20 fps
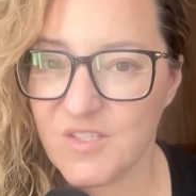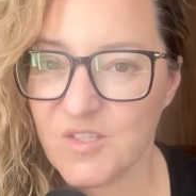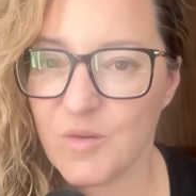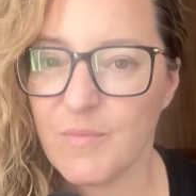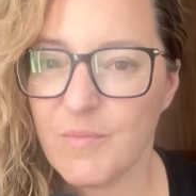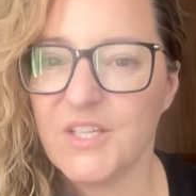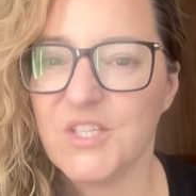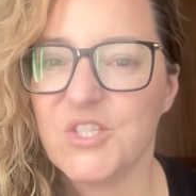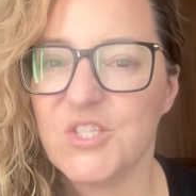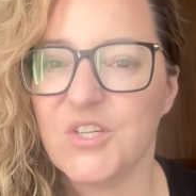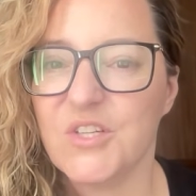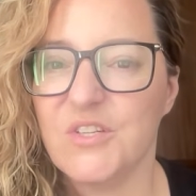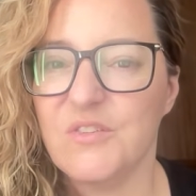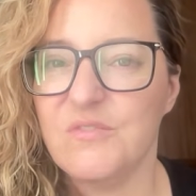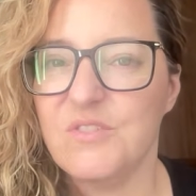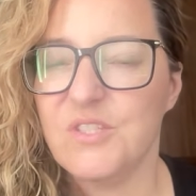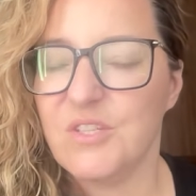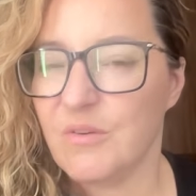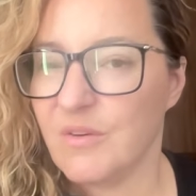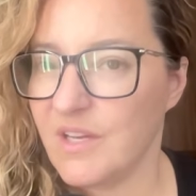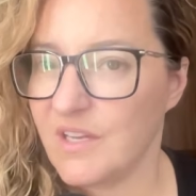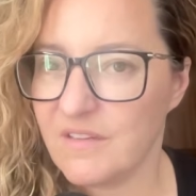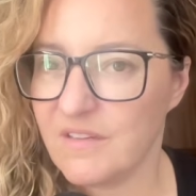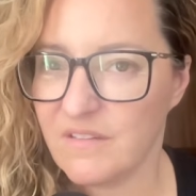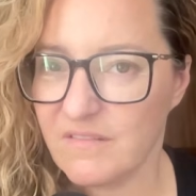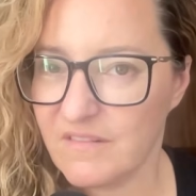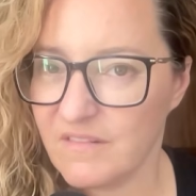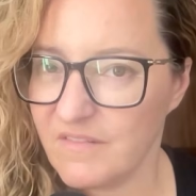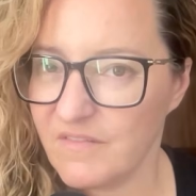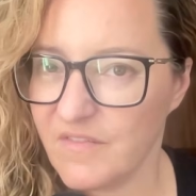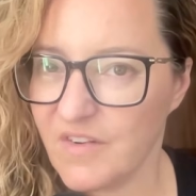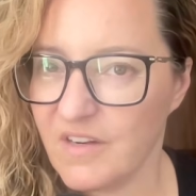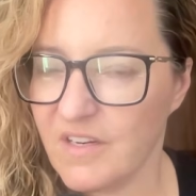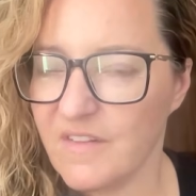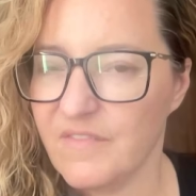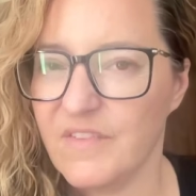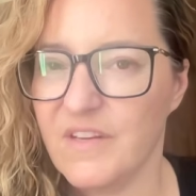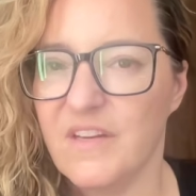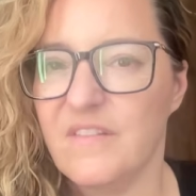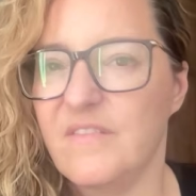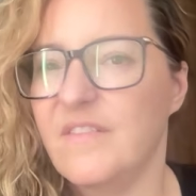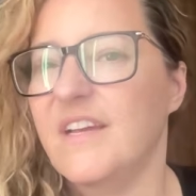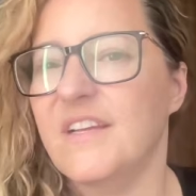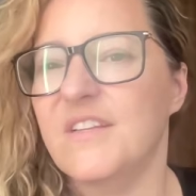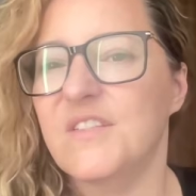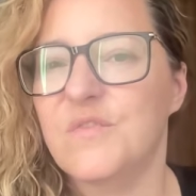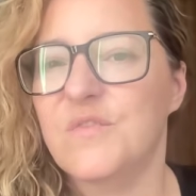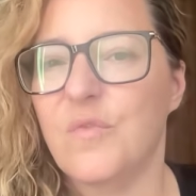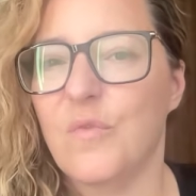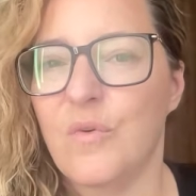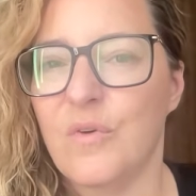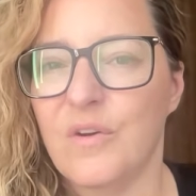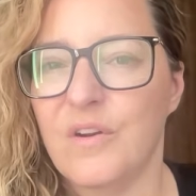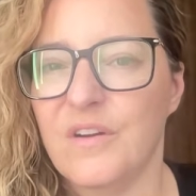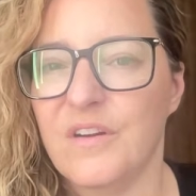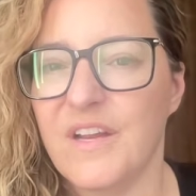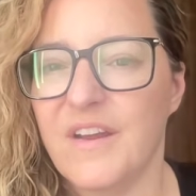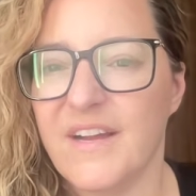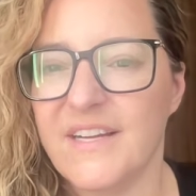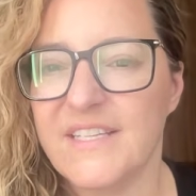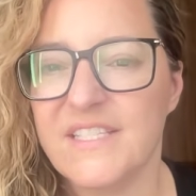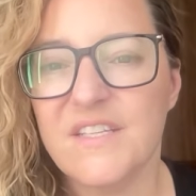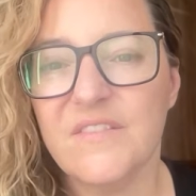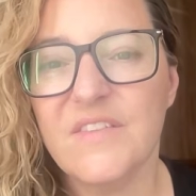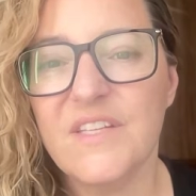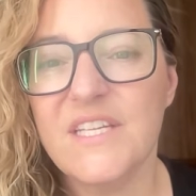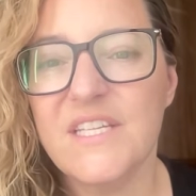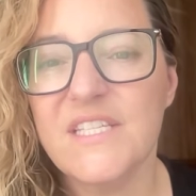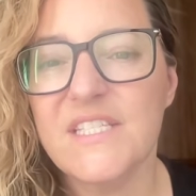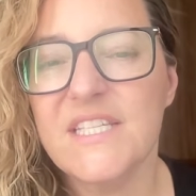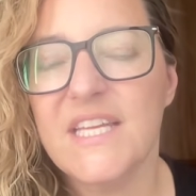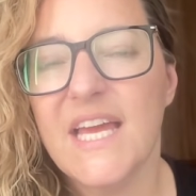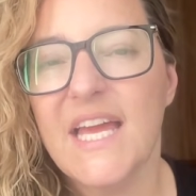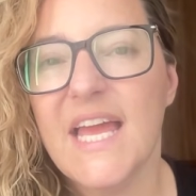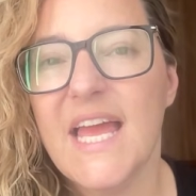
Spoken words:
So make sure you do it far enough in advance for your activities.